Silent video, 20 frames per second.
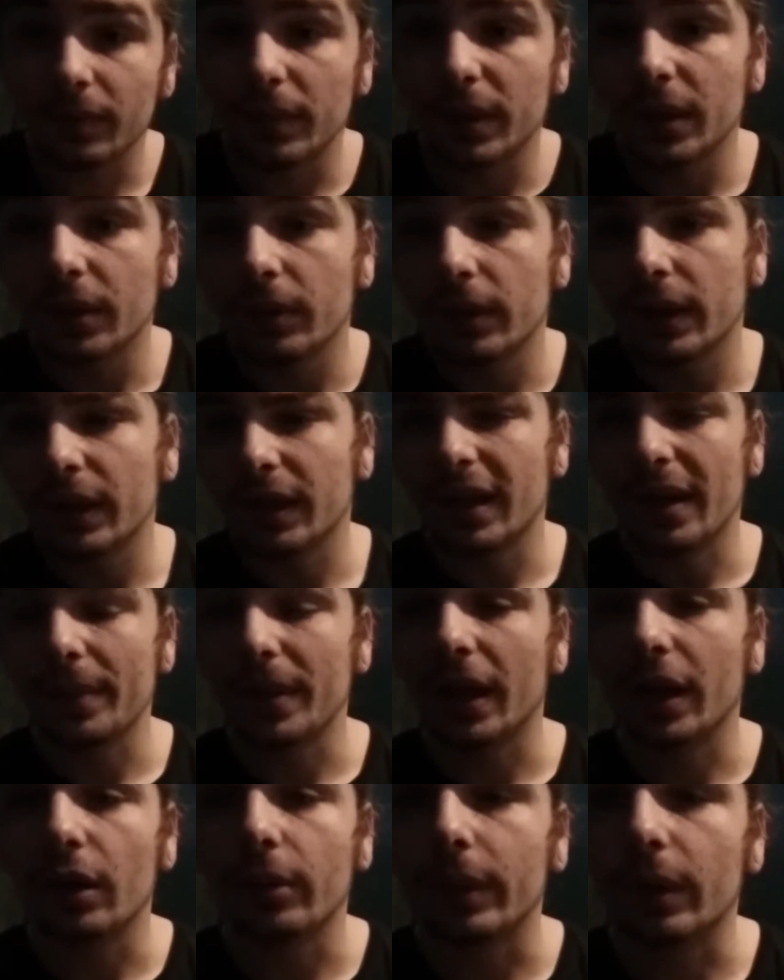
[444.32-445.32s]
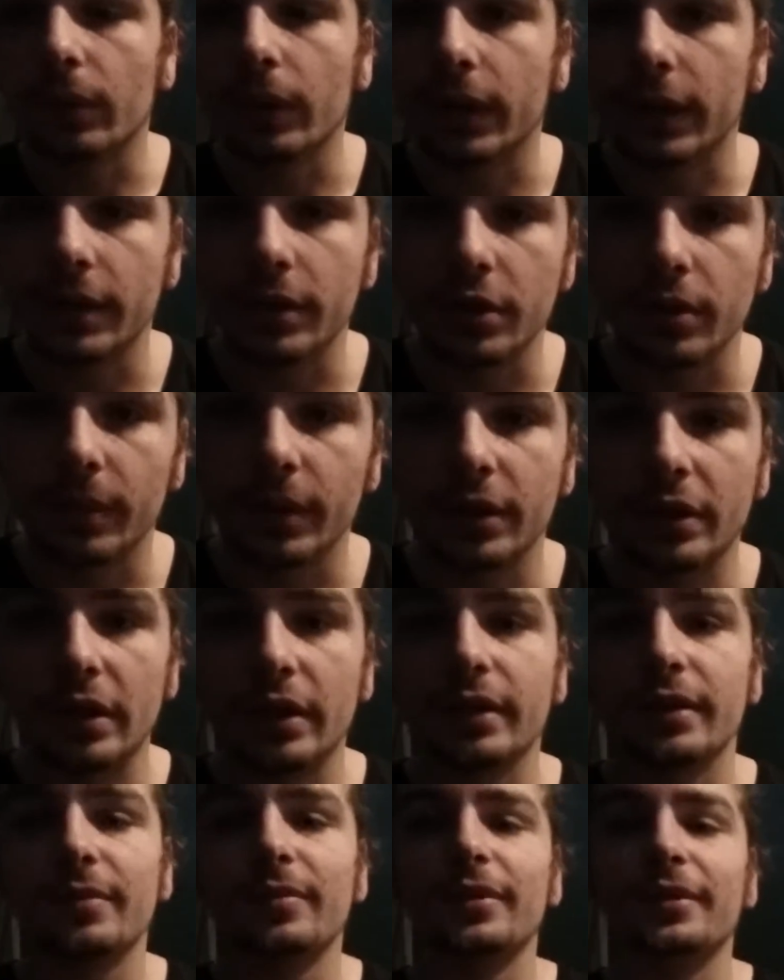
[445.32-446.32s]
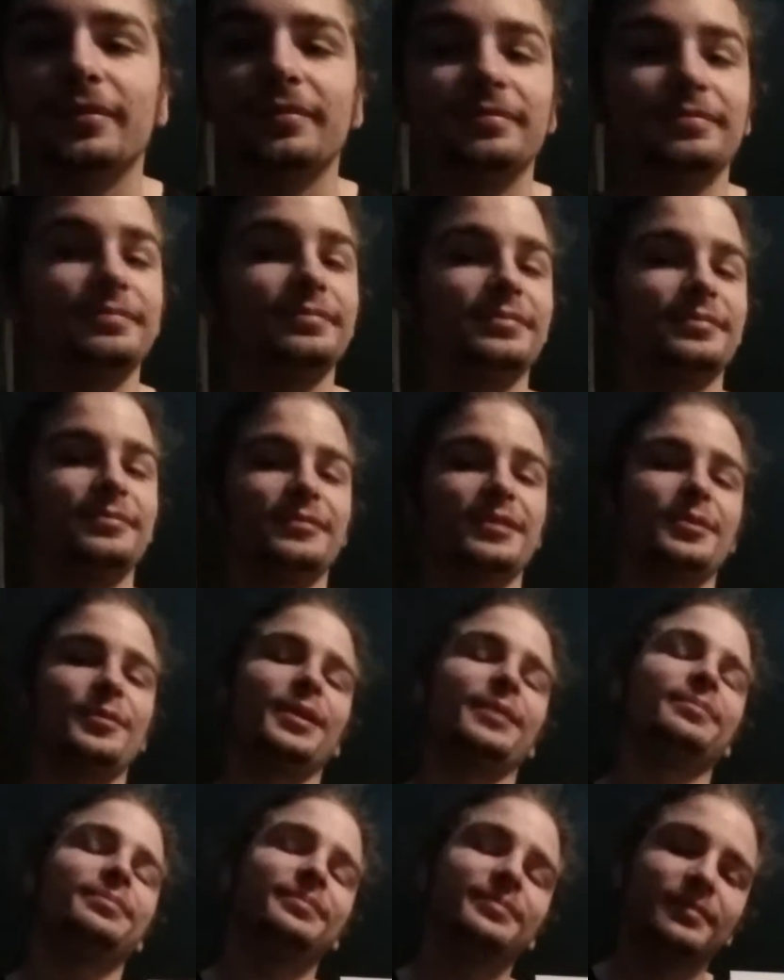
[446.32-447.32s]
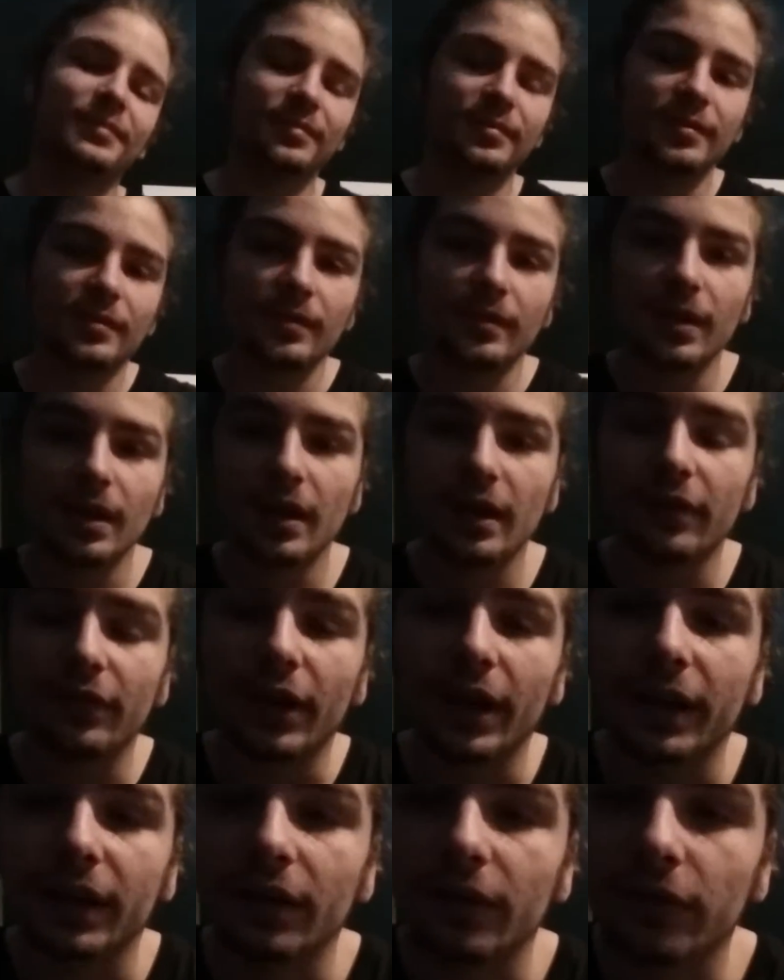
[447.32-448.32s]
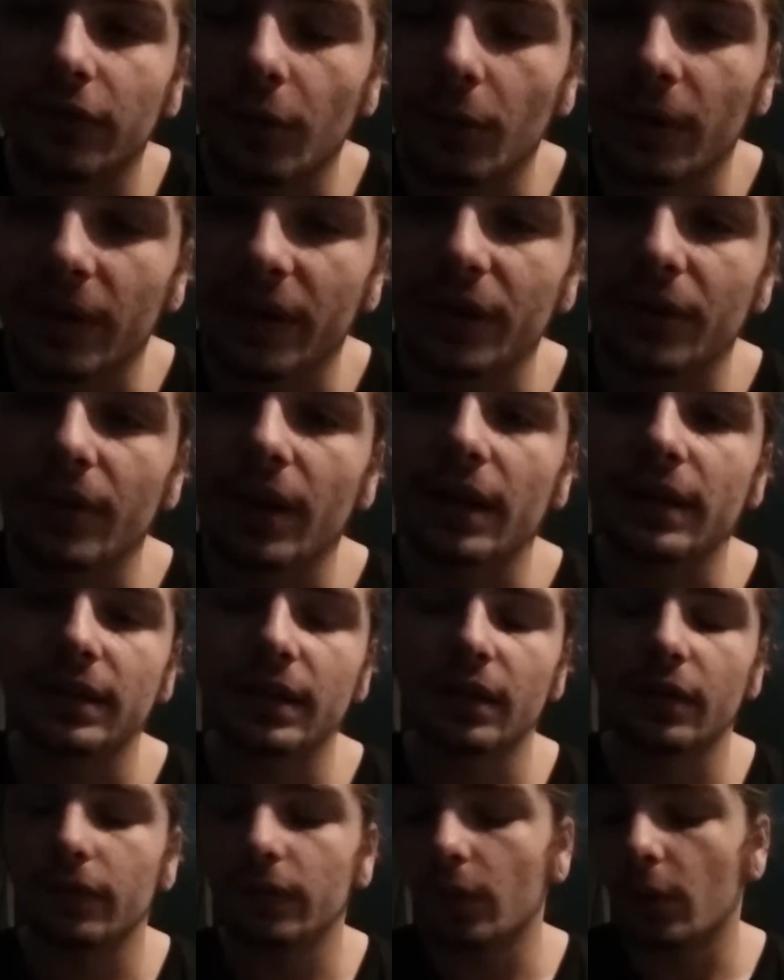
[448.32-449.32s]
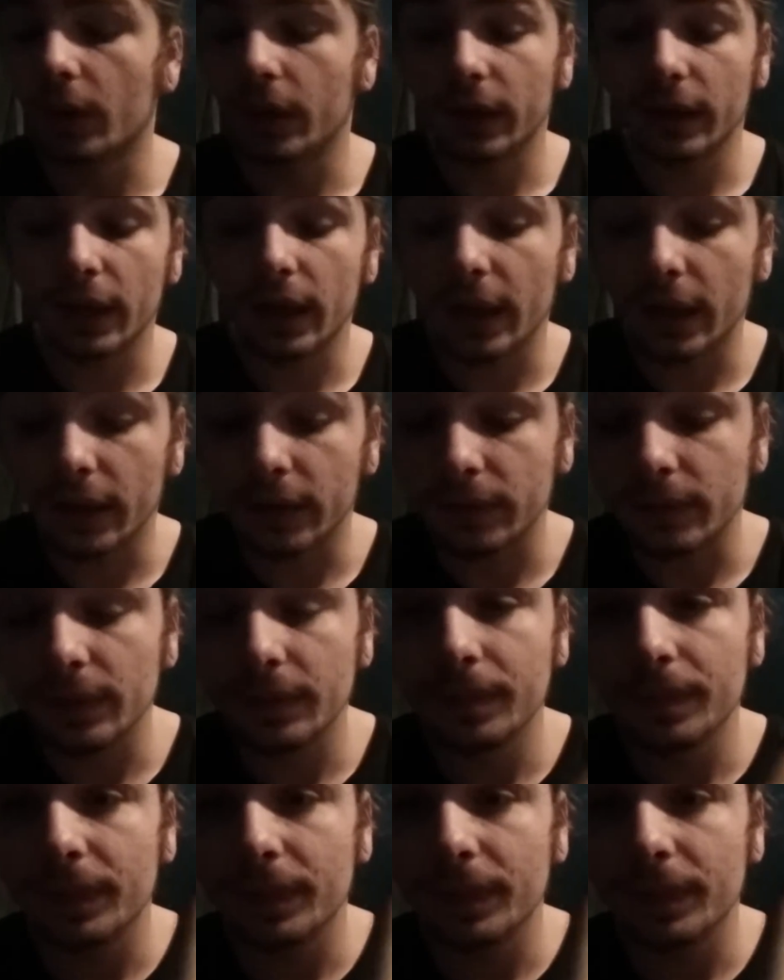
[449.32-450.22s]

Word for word: and be okay. I mean, I only work at Jimmy John's, but come on. If I can afford it, you guys can afford it, and